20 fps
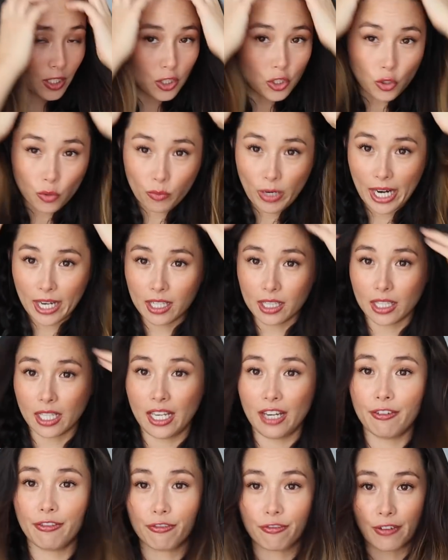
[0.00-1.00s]

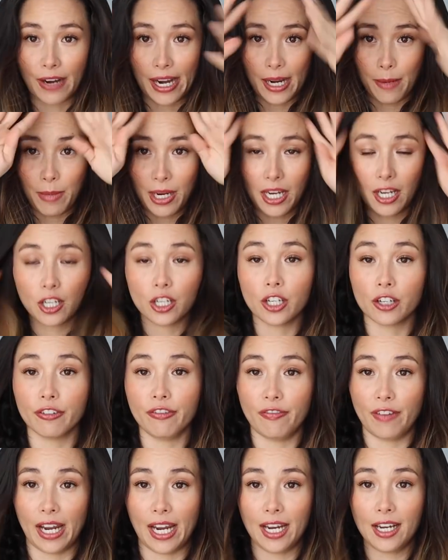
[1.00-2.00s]
directly framing your
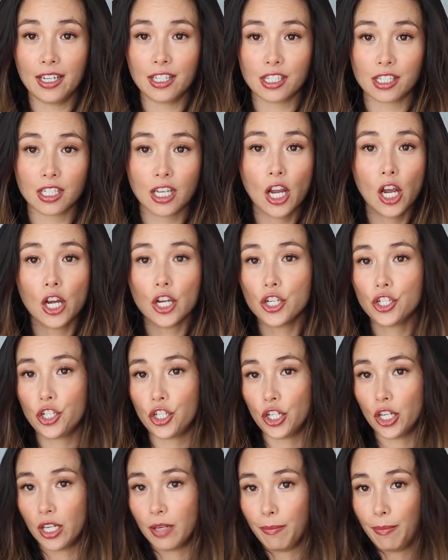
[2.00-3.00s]
face
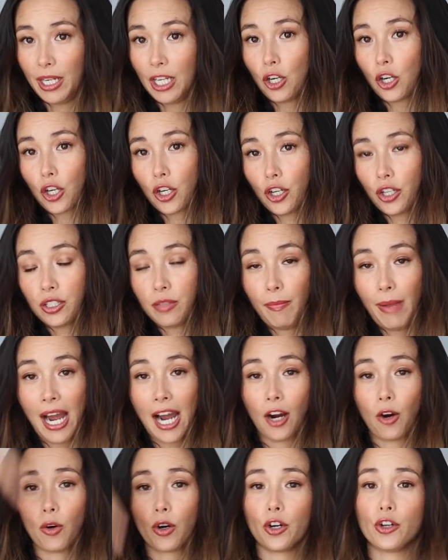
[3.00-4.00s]
should be curled
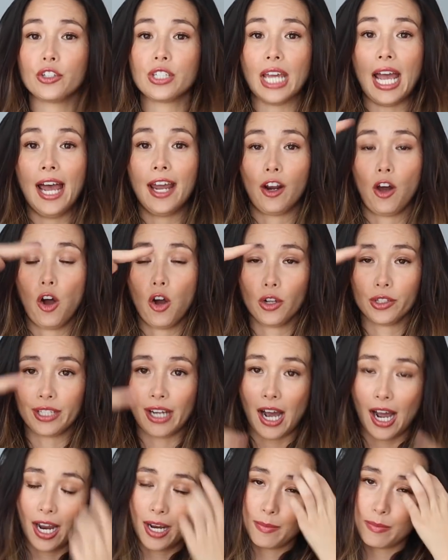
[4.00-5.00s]
backwards at all
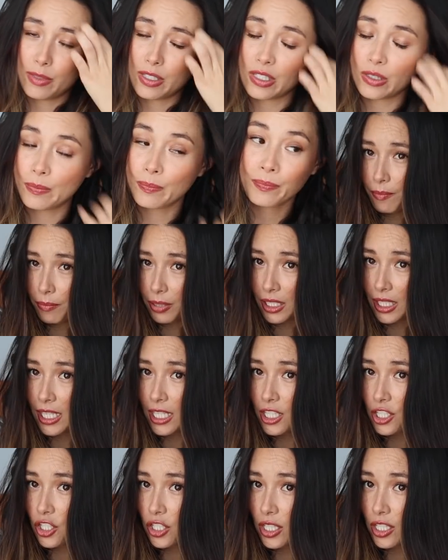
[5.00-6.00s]
times.
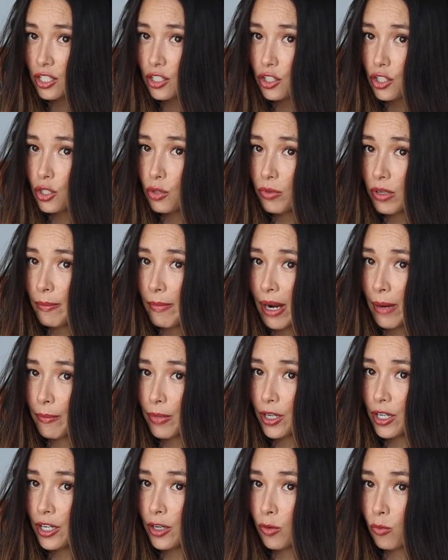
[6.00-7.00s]
Please just do
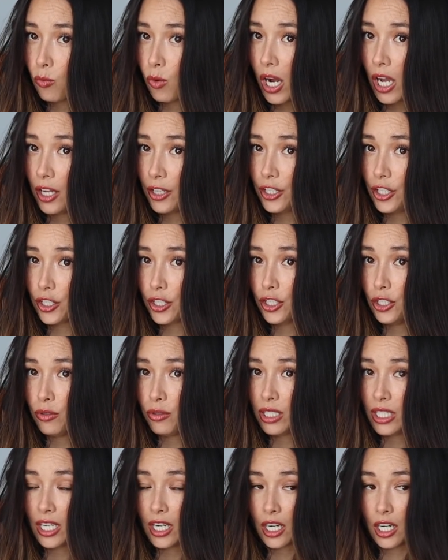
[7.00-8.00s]
remember, while you're
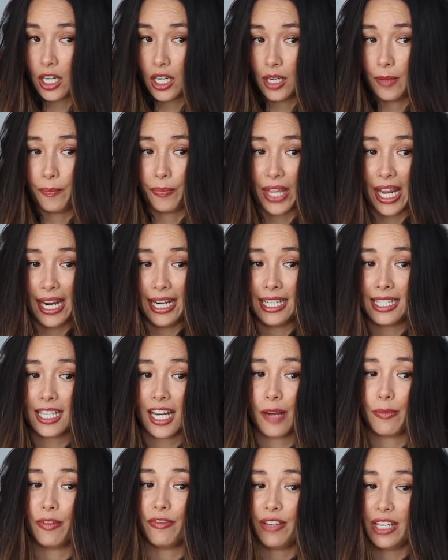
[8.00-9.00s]
using any
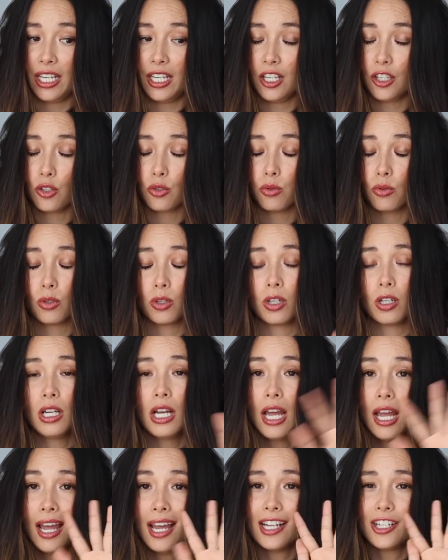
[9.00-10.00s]
type of heating tool,
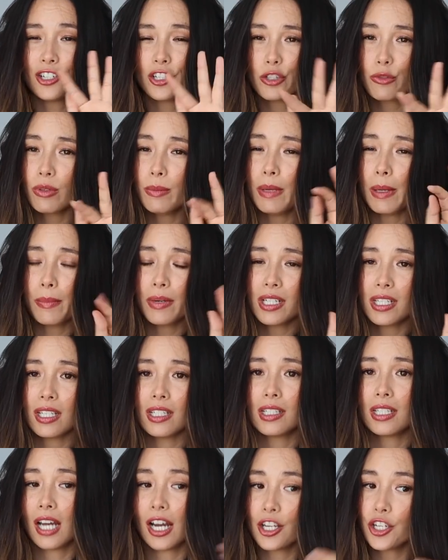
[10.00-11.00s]
just remember to
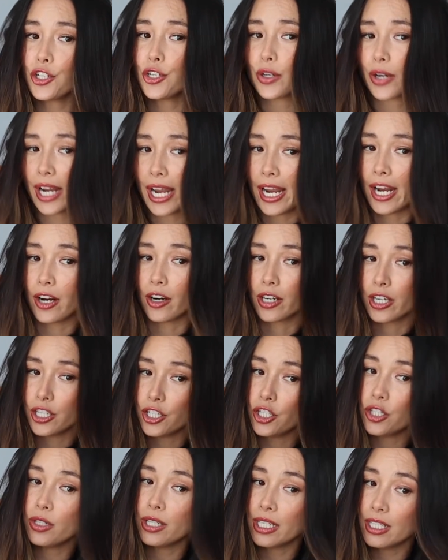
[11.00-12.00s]
touch your hair, because
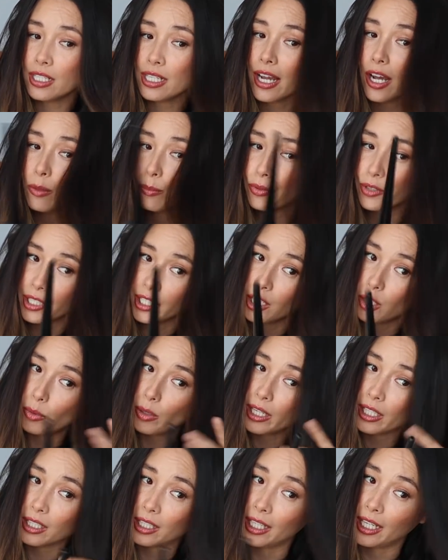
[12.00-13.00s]
you can tell pretty
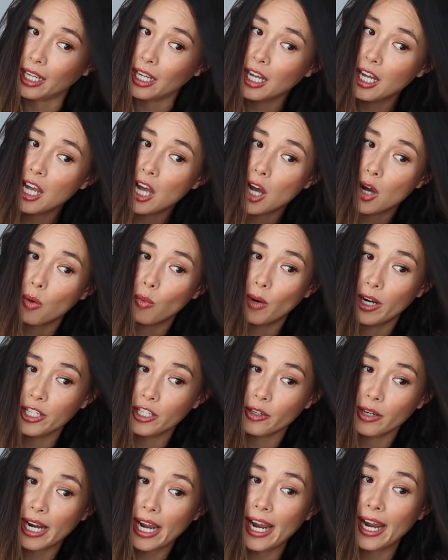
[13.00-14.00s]
quickly when
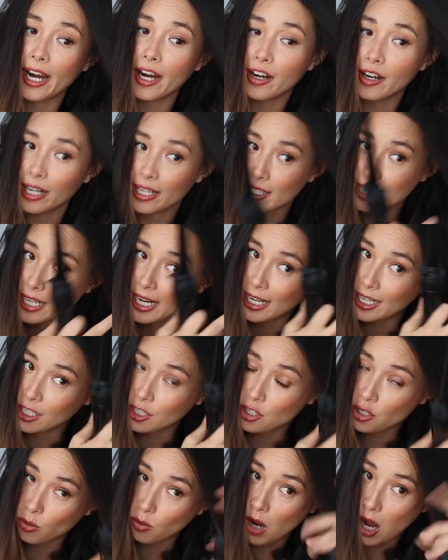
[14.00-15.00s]
your hair is getting
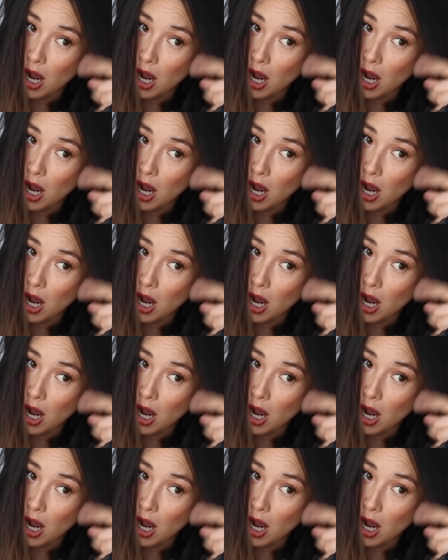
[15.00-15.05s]
too